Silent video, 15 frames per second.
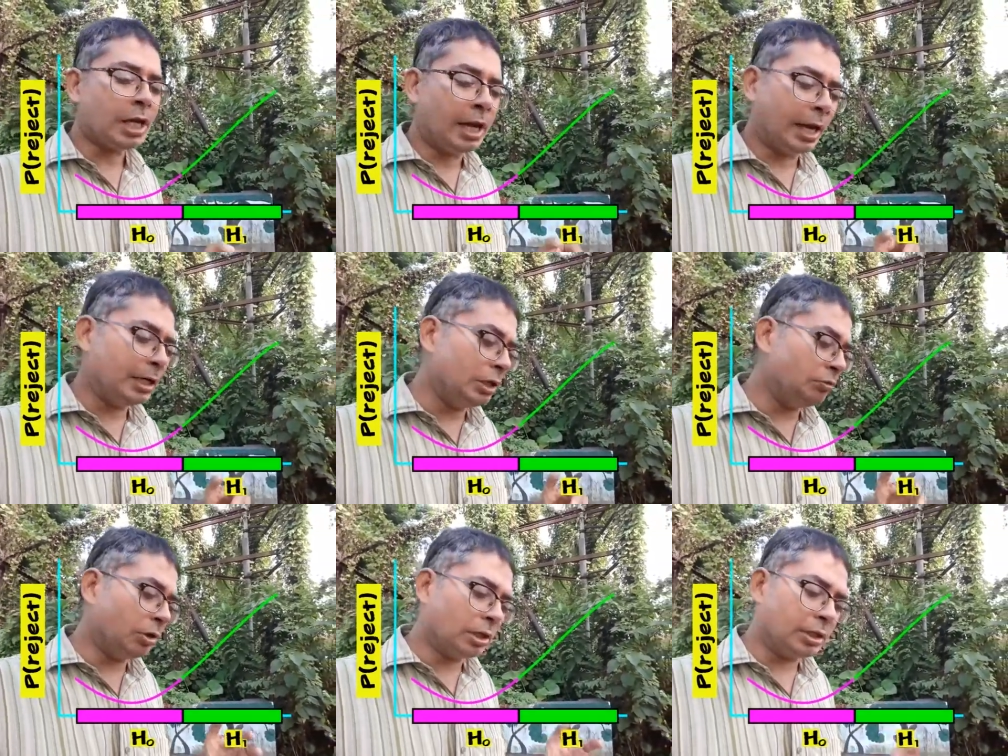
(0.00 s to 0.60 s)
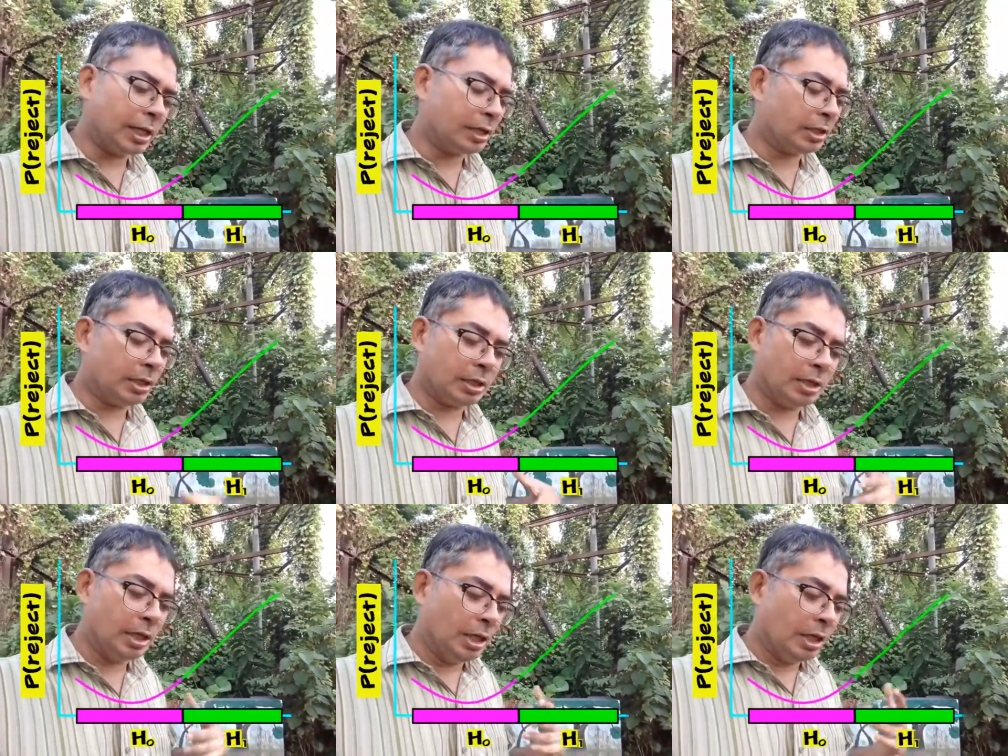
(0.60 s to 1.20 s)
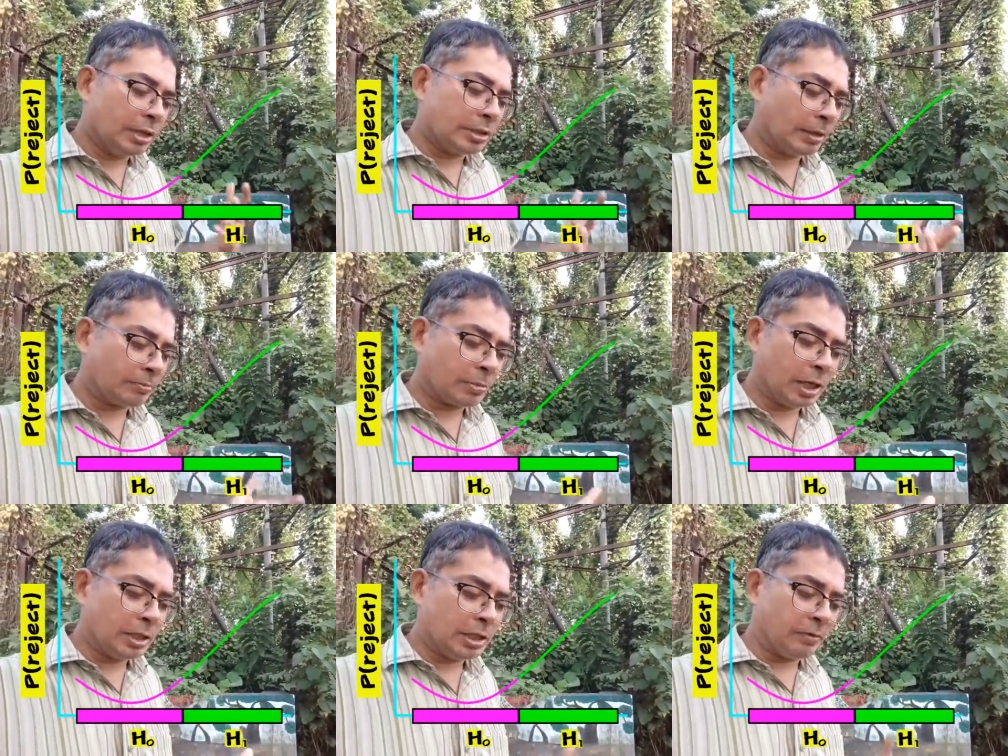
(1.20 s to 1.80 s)
And you are taking
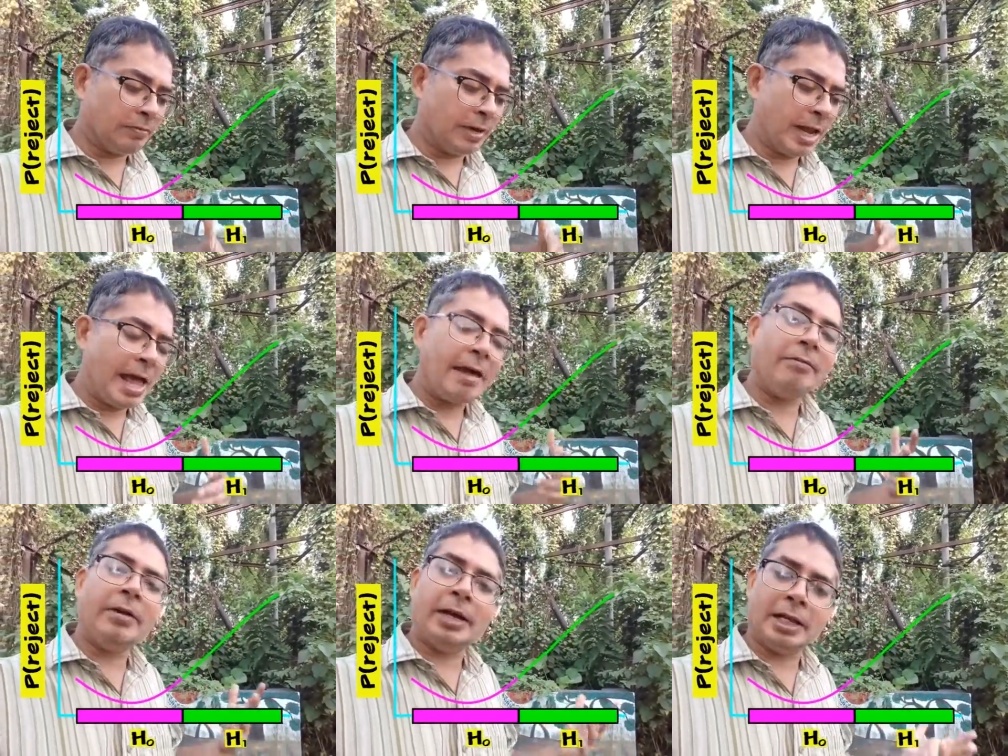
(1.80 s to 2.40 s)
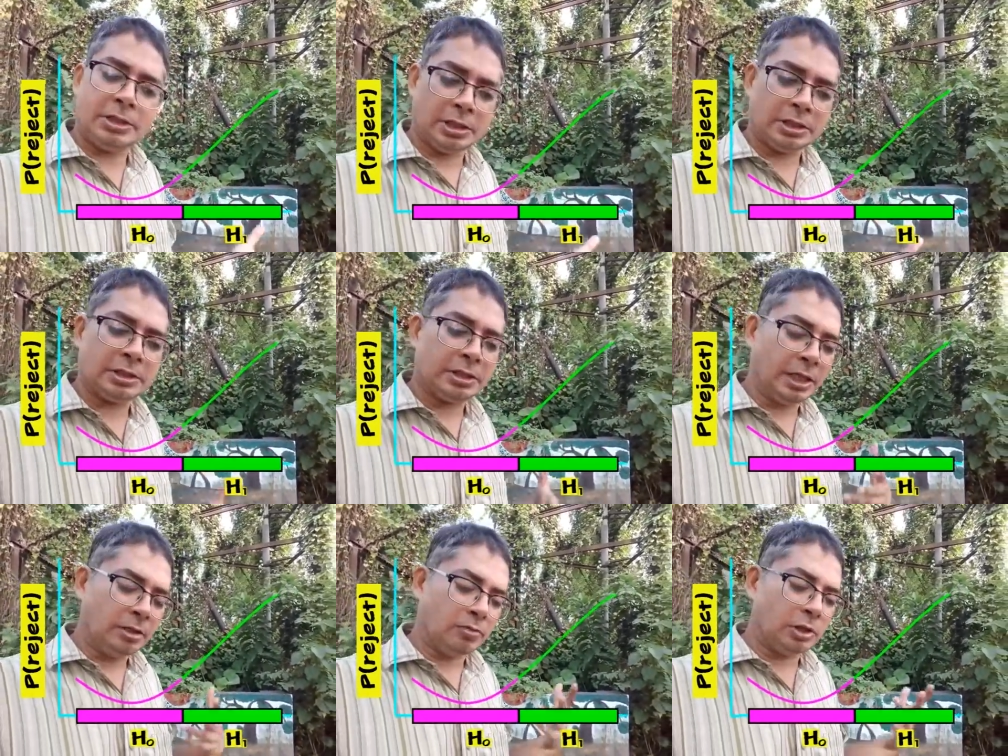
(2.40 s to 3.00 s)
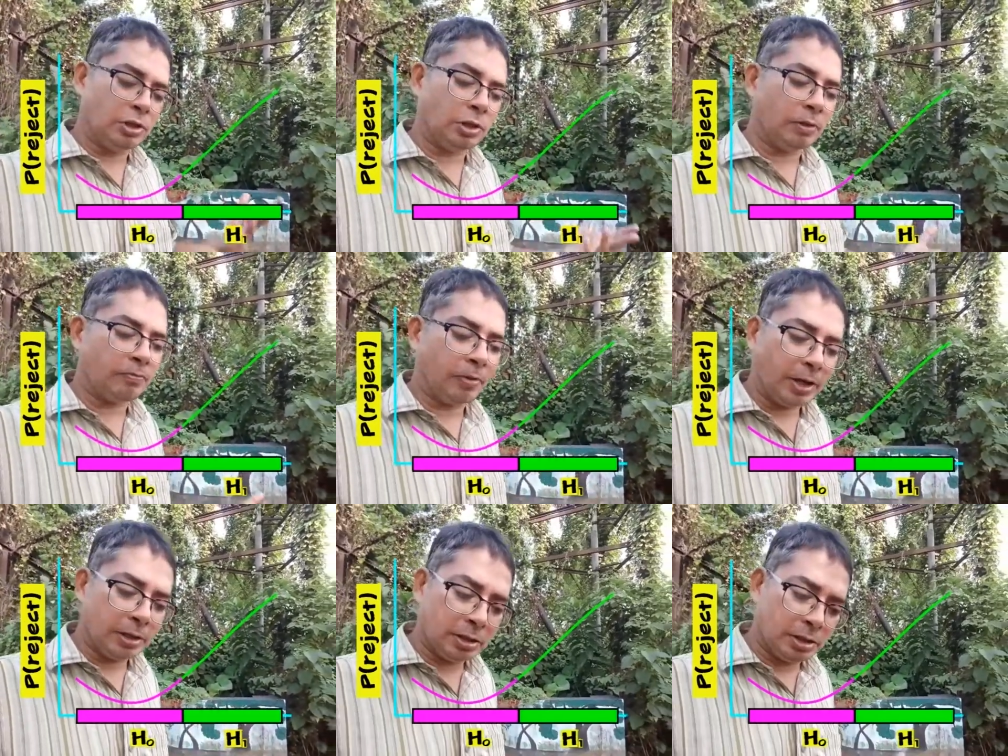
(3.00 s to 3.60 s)
some kind of an averaging thing when you are
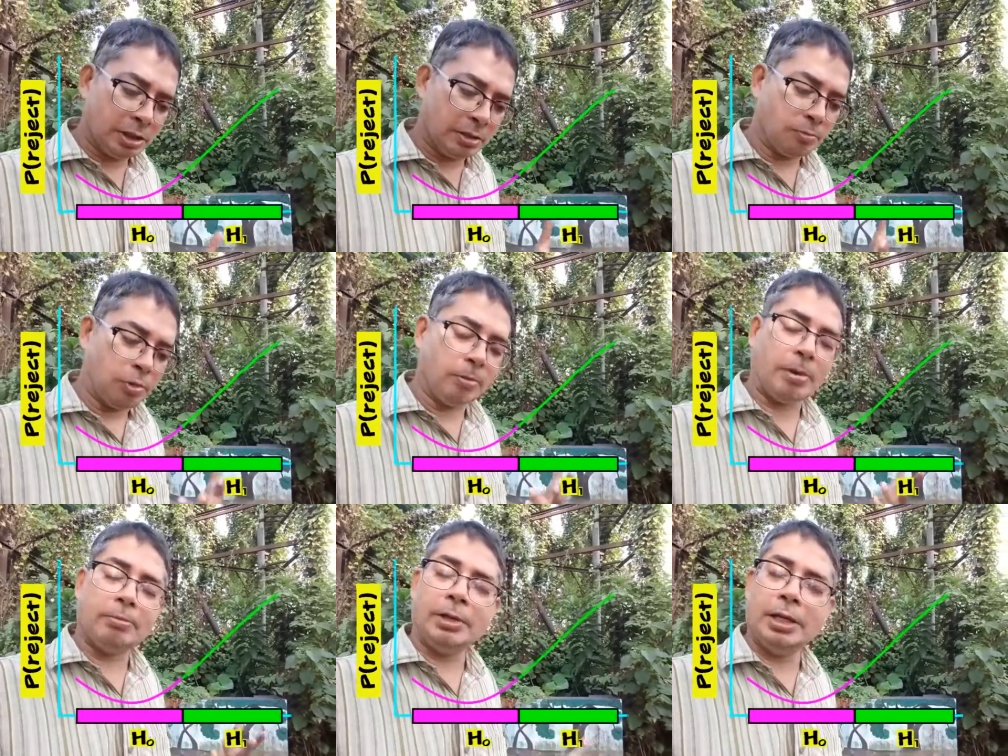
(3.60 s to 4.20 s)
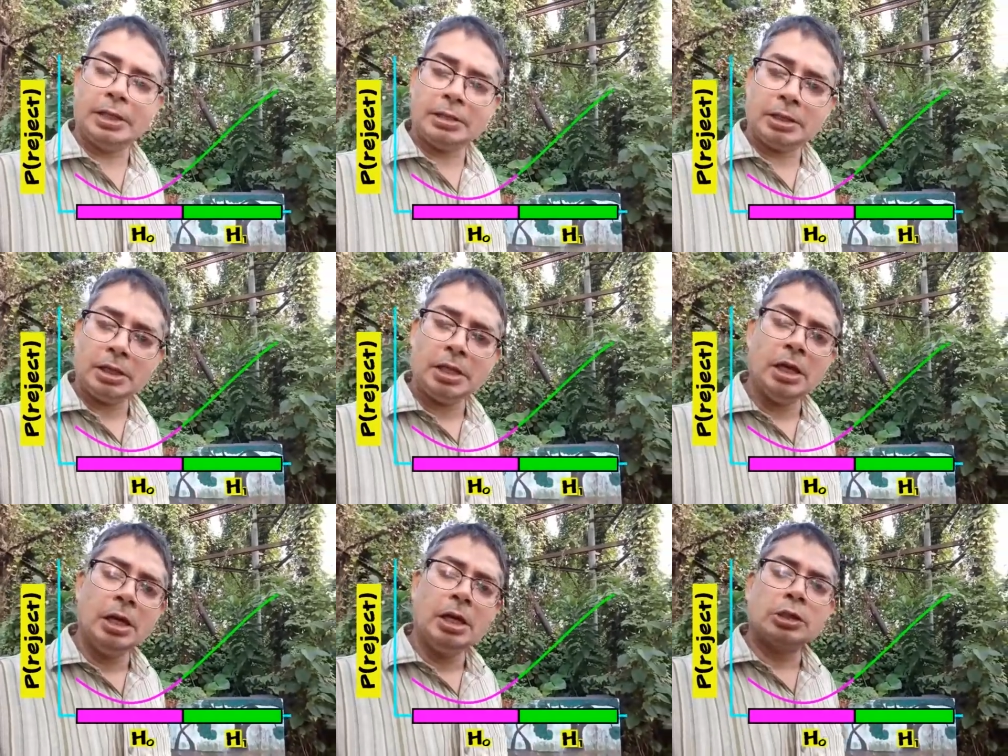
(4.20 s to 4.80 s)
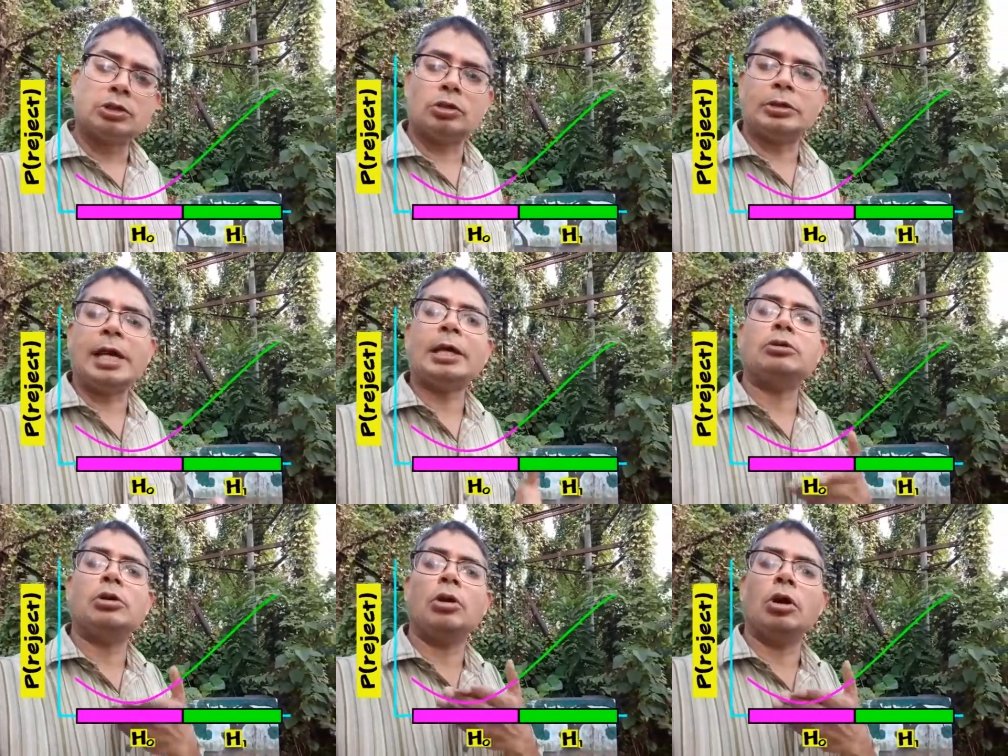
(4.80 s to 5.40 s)
finding probability, so
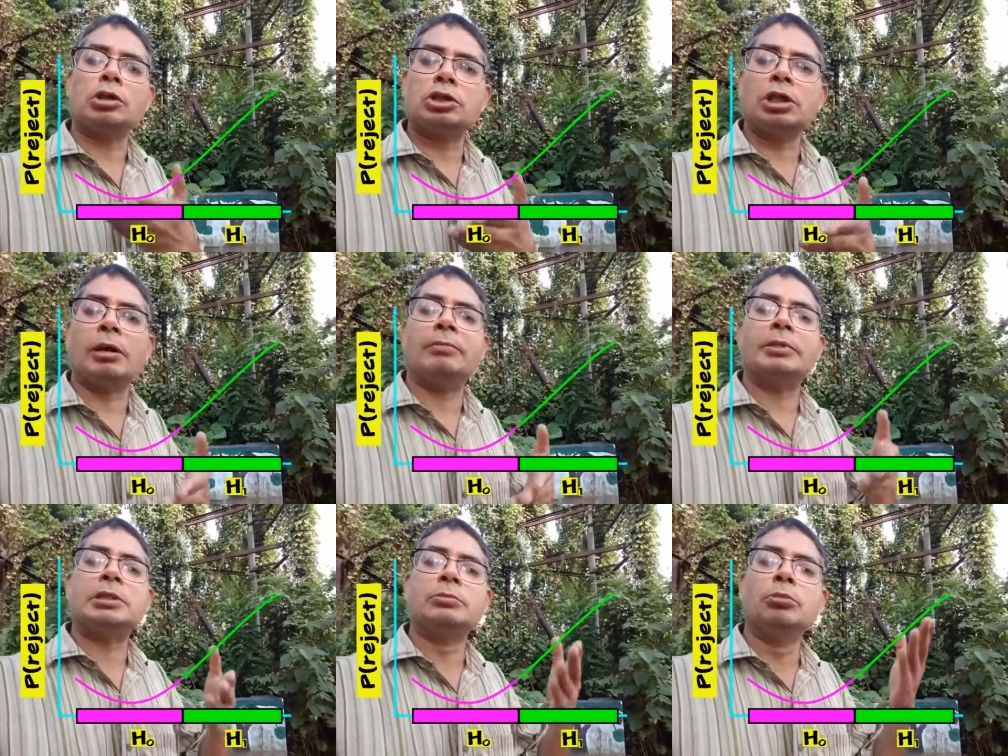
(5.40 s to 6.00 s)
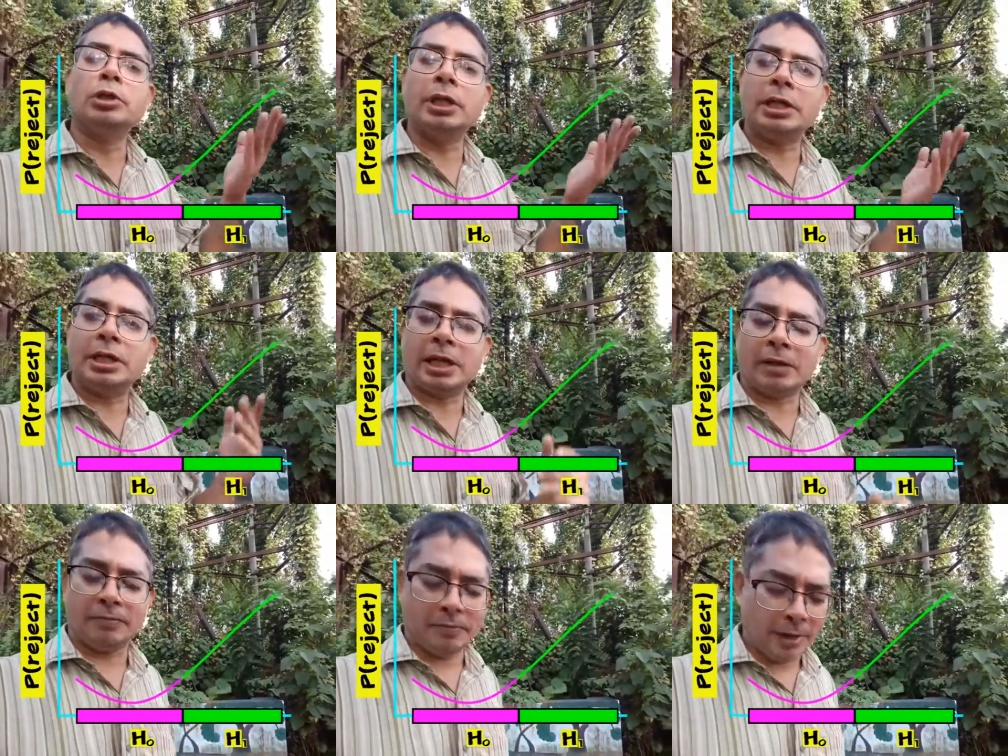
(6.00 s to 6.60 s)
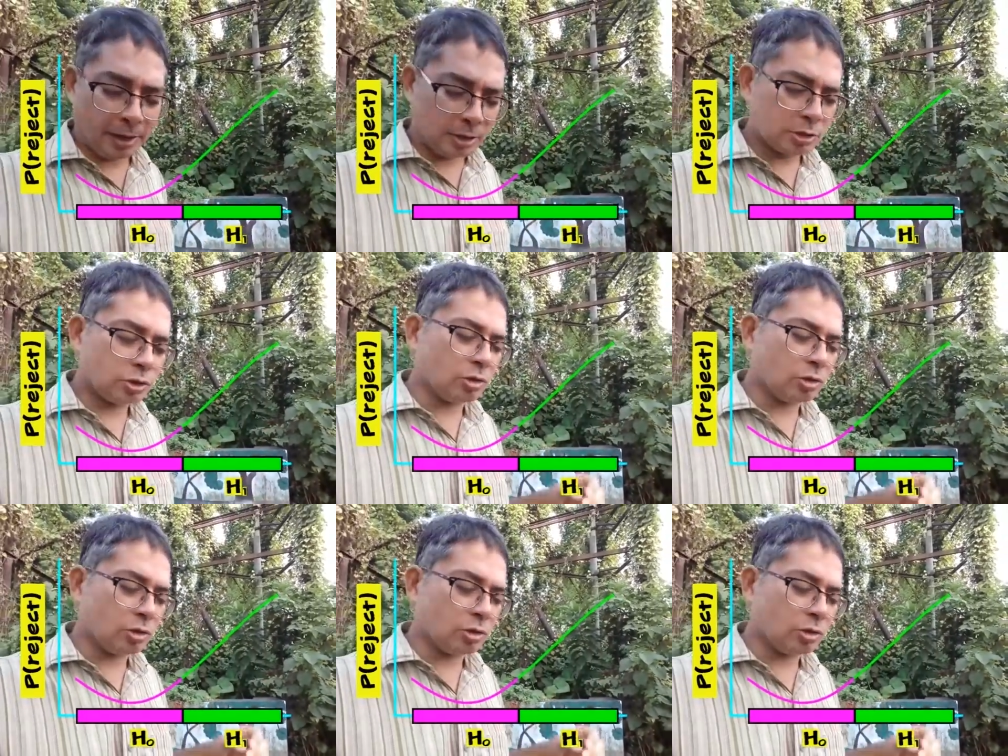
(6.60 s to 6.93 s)
that will also have a smoothing effect.